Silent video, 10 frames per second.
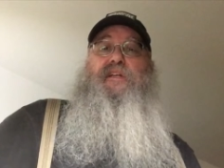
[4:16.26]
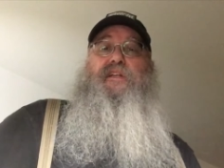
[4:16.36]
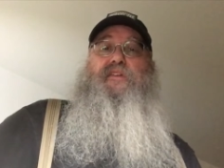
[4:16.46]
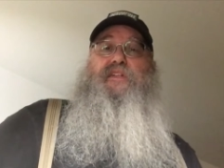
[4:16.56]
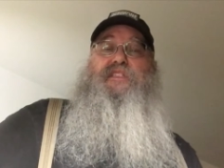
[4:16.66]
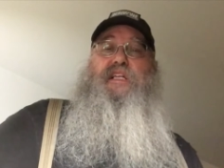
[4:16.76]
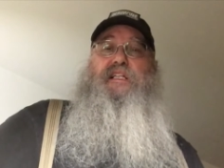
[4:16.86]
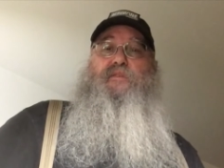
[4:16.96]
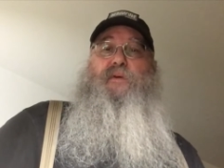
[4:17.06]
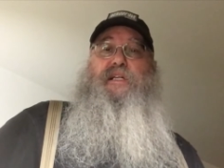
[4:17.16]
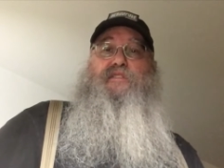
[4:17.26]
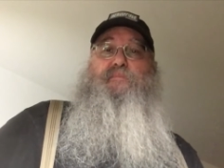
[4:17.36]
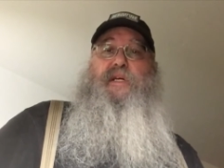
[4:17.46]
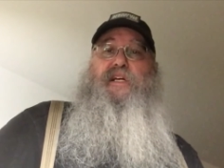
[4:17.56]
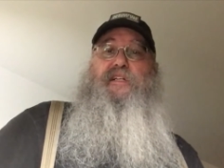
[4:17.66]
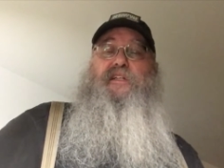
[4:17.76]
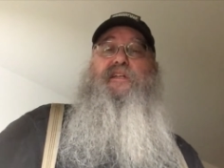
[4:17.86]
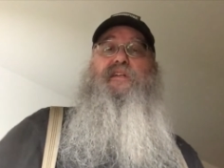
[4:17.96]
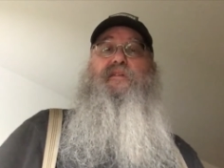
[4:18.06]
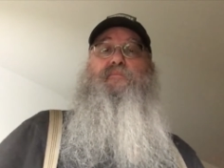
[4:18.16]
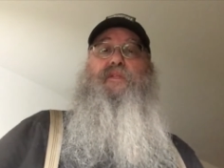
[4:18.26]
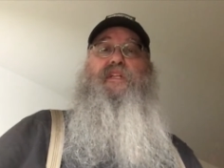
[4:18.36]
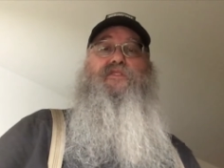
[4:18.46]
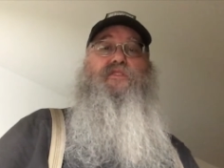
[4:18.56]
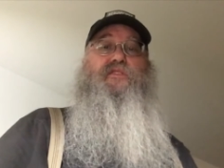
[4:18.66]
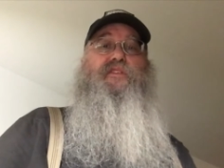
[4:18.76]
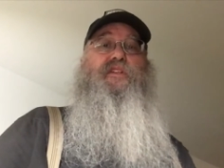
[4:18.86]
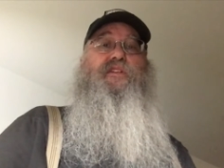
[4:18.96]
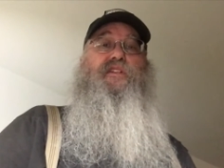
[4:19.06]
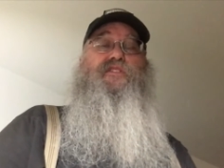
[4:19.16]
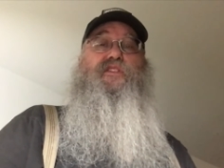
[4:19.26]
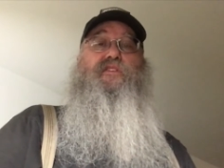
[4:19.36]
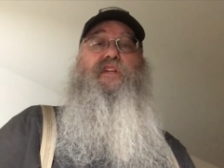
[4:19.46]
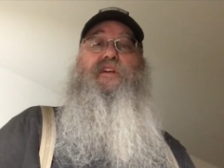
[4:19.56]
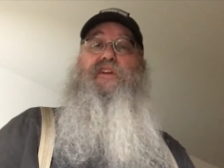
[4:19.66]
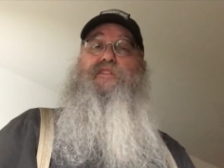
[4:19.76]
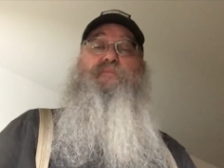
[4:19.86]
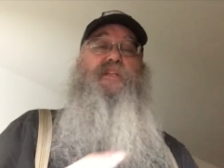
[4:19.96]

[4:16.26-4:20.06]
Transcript: inside the waistband, potential concealed carries.